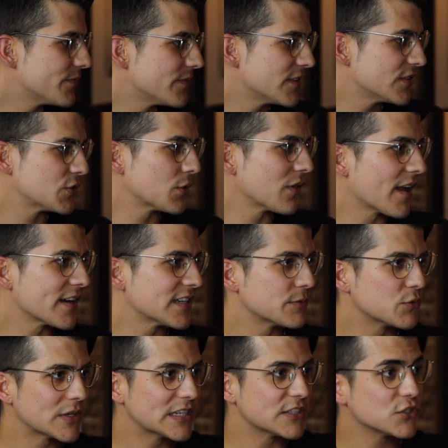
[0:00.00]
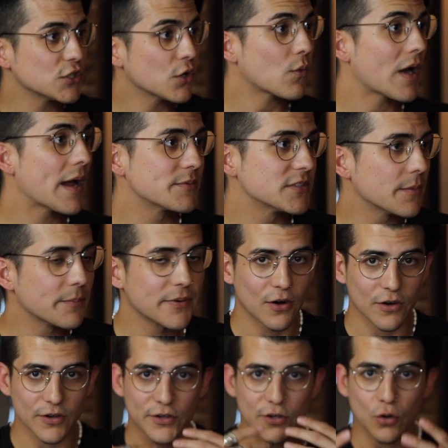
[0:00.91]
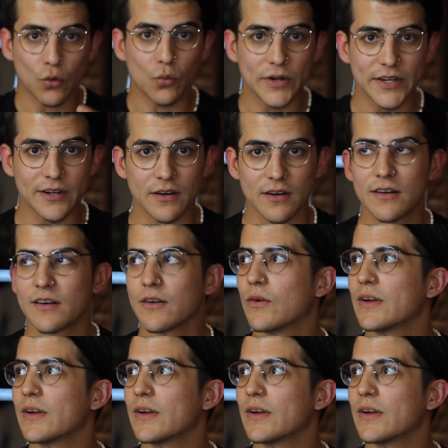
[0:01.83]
So a lot of times we get so wrapped up in our career,